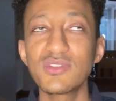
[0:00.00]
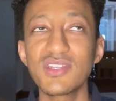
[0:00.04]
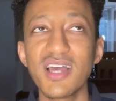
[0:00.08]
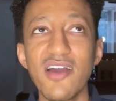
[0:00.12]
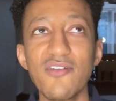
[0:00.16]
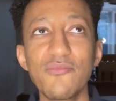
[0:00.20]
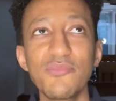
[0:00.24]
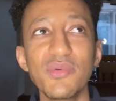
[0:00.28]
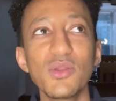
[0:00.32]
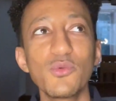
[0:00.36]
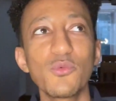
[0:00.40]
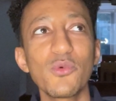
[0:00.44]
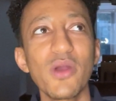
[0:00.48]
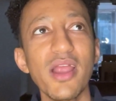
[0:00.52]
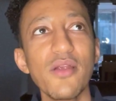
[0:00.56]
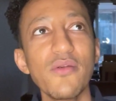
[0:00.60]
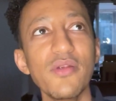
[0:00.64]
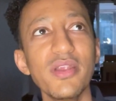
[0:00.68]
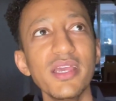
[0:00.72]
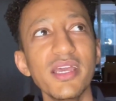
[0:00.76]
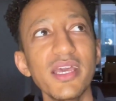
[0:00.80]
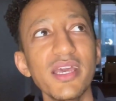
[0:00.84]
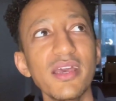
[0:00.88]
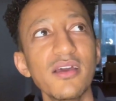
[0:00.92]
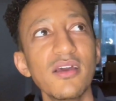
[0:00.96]
I've been
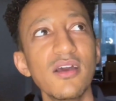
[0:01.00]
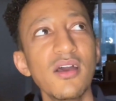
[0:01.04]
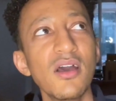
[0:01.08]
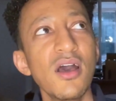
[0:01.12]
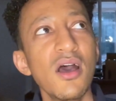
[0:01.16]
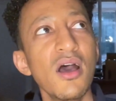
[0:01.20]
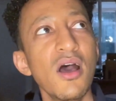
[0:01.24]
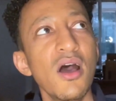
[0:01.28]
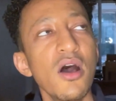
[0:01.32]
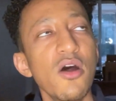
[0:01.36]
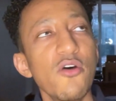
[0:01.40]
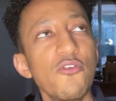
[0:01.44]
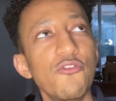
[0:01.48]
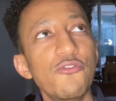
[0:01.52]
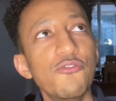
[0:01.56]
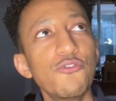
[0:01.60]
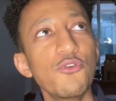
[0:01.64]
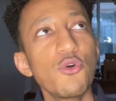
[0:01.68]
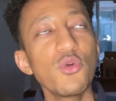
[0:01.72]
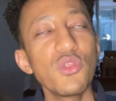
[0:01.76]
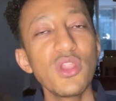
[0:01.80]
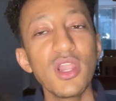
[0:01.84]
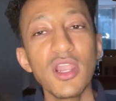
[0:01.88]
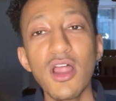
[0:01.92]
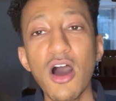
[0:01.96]
wearing it
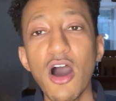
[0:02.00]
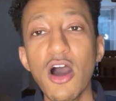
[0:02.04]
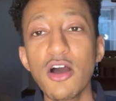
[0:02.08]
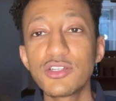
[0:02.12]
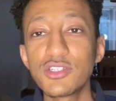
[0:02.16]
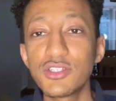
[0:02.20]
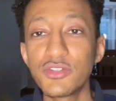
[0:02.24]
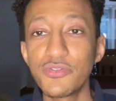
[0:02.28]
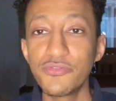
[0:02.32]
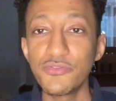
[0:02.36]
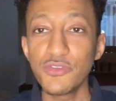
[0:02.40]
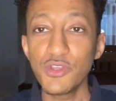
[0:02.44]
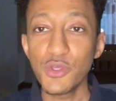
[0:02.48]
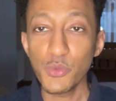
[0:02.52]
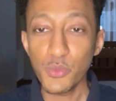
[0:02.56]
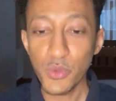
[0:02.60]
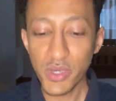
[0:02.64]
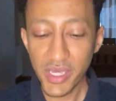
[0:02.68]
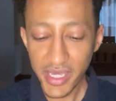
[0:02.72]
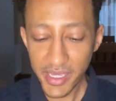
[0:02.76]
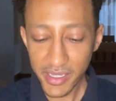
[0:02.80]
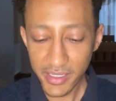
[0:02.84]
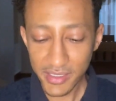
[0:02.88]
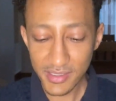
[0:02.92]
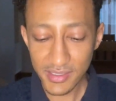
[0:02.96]
for the last few
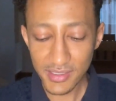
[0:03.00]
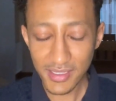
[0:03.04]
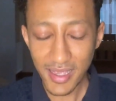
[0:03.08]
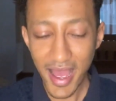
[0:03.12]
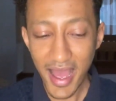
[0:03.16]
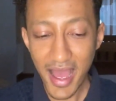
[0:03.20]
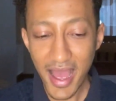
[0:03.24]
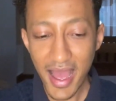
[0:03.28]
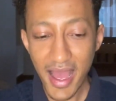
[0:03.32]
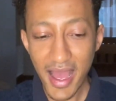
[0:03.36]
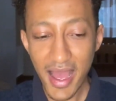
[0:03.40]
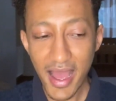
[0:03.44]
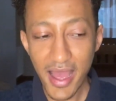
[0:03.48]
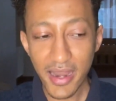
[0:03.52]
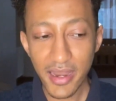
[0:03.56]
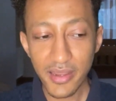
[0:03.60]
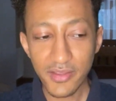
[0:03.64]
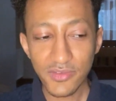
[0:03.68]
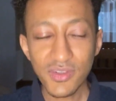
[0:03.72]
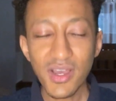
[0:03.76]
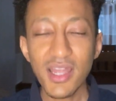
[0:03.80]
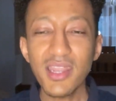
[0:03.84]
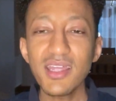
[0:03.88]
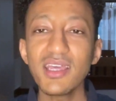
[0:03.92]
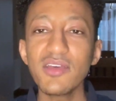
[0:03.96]
weeks and it's
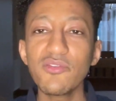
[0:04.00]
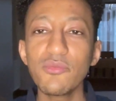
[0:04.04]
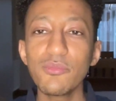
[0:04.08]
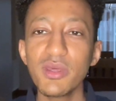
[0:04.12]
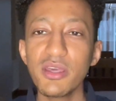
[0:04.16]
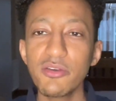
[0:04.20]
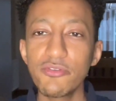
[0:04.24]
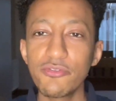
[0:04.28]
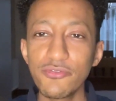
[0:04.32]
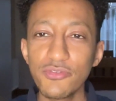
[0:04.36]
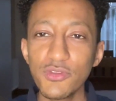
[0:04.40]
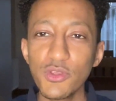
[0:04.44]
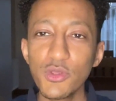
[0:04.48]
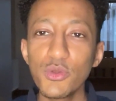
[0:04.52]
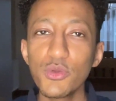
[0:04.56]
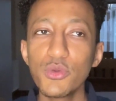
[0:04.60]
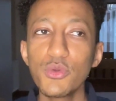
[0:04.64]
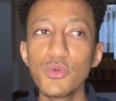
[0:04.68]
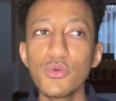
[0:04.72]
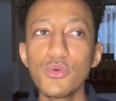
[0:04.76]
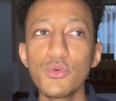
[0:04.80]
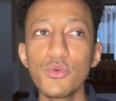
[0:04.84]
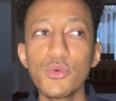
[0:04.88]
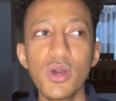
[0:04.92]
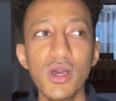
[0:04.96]
kind of given me a
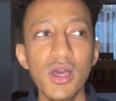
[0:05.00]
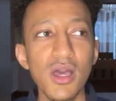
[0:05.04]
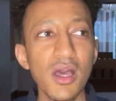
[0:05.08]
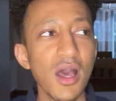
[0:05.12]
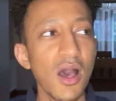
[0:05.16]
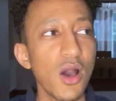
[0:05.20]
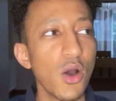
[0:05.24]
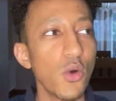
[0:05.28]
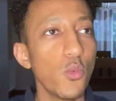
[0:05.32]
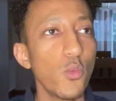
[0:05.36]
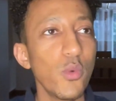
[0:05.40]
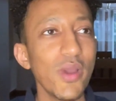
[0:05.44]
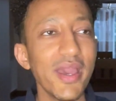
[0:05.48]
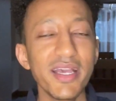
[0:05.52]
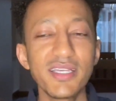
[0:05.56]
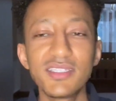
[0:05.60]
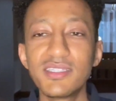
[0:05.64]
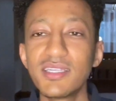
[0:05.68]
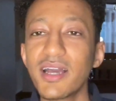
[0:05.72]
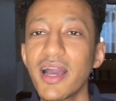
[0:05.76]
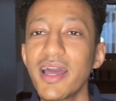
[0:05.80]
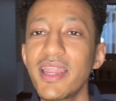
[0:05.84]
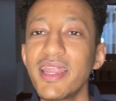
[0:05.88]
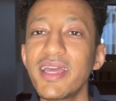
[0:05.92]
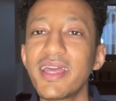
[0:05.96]
few weeks to
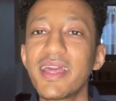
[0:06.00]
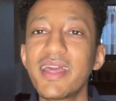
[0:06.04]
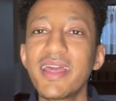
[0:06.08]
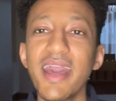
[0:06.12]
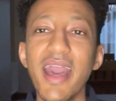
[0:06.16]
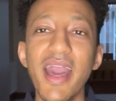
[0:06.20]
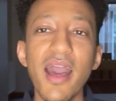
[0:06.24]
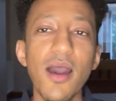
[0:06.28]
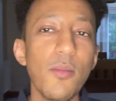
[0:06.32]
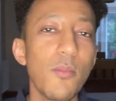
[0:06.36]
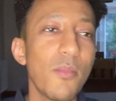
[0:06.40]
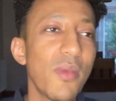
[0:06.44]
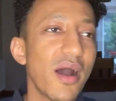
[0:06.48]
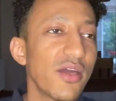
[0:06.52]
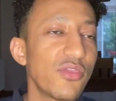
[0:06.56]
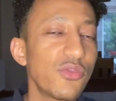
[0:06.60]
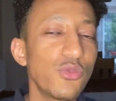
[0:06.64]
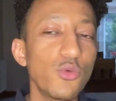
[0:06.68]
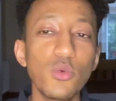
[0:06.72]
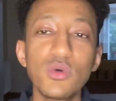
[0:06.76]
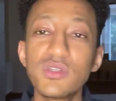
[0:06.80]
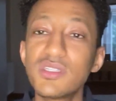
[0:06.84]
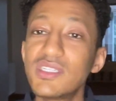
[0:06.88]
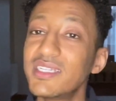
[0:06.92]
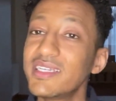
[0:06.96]
kind of get my
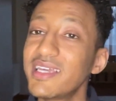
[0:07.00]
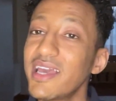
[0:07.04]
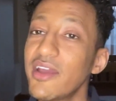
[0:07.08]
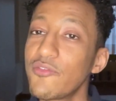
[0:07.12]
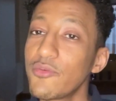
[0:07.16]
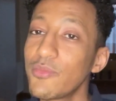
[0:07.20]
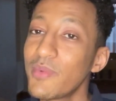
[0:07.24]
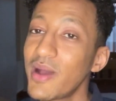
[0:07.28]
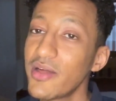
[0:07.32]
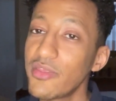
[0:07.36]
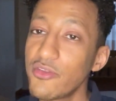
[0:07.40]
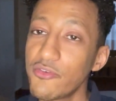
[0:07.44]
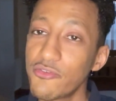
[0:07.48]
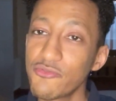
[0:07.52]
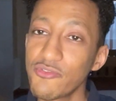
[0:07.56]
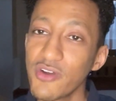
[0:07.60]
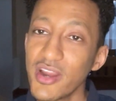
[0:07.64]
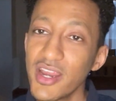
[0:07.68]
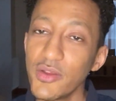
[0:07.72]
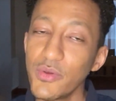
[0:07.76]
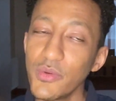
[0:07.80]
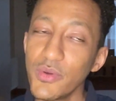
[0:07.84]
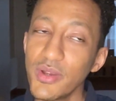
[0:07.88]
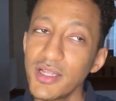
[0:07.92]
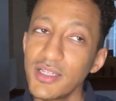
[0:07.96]
thoughts together about the
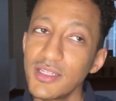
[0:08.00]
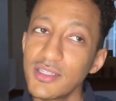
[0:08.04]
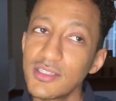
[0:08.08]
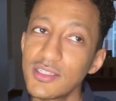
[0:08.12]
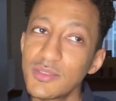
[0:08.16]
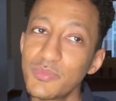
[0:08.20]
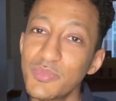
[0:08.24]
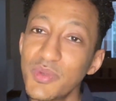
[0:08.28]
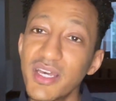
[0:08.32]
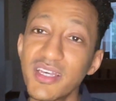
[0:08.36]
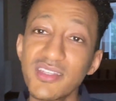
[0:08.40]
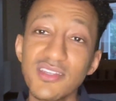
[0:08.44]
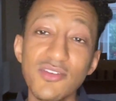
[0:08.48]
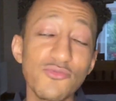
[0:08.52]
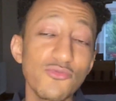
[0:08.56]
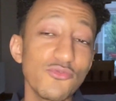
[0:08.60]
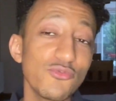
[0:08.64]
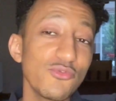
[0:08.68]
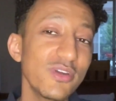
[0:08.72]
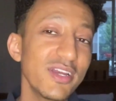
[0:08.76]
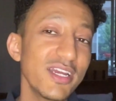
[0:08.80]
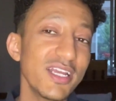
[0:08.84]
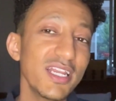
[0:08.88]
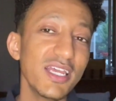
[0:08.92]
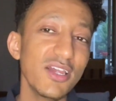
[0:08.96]
fragrance because I've
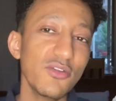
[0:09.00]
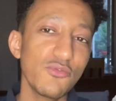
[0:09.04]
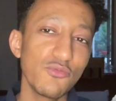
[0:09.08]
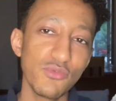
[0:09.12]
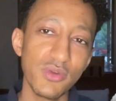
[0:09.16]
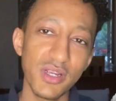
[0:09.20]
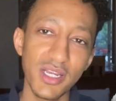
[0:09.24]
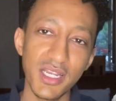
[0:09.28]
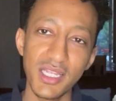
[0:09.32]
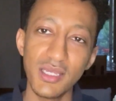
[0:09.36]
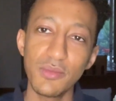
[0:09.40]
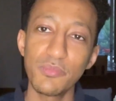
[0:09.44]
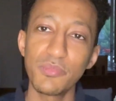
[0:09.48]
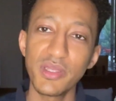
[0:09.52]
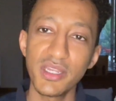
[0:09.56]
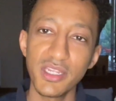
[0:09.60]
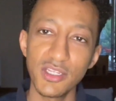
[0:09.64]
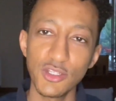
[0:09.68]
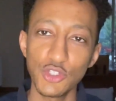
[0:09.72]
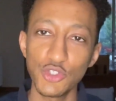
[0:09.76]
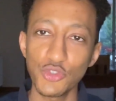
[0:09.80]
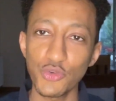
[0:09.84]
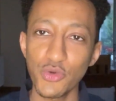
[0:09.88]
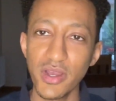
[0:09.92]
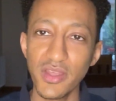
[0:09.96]
really been
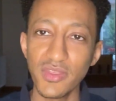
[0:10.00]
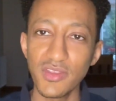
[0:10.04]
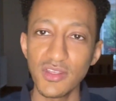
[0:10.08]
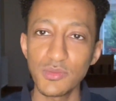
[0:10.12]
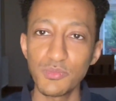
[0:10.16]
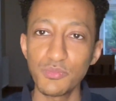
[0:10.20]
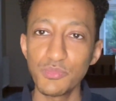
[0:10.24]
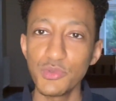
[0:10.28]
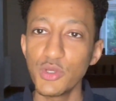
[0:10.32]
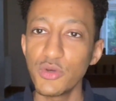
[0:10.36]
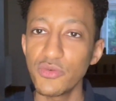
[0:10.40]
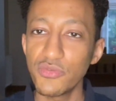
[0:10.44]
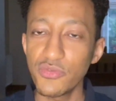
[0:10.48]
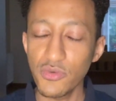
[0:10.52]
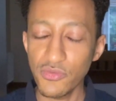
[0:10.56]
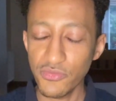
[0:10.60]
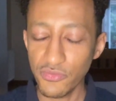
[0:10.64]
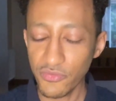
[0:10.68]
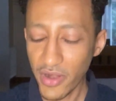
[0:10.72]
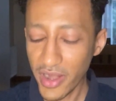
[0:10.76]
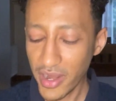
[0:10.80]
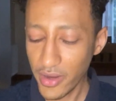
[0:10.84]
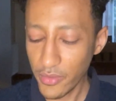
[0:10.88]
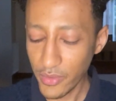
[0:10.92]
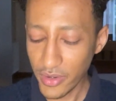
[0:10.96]
enjoying this beautiful
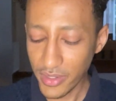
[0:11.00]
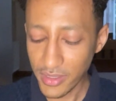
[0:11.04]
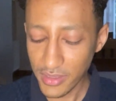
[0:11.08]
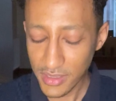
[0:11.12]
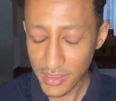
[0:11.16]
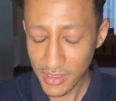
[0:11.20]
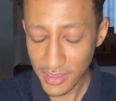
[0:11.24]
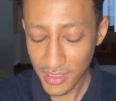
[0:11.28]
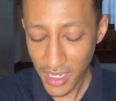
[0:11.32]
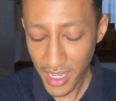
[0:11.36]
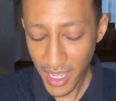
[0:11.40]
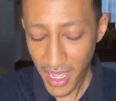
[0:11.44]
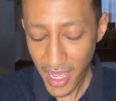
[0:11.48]
fragrance.